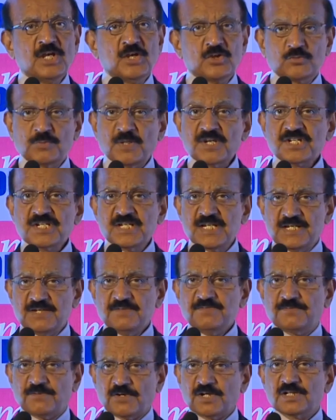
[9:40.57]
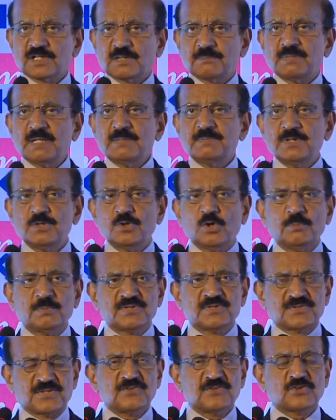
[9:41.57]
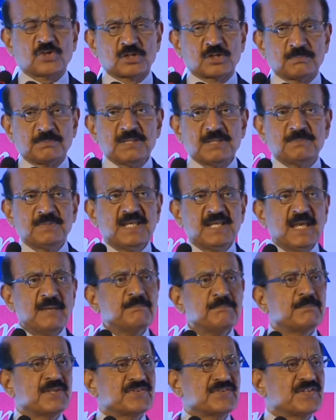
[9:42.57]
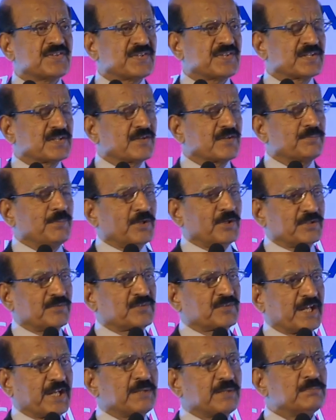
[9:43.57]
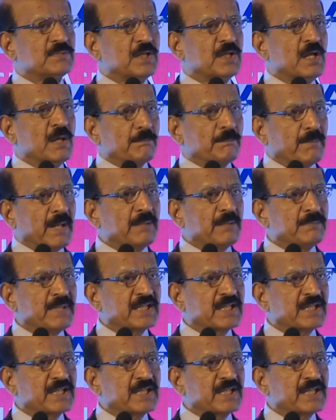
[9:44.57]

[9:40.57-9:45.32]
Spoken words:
especially for the BPO business or the BPM business at this point of time, by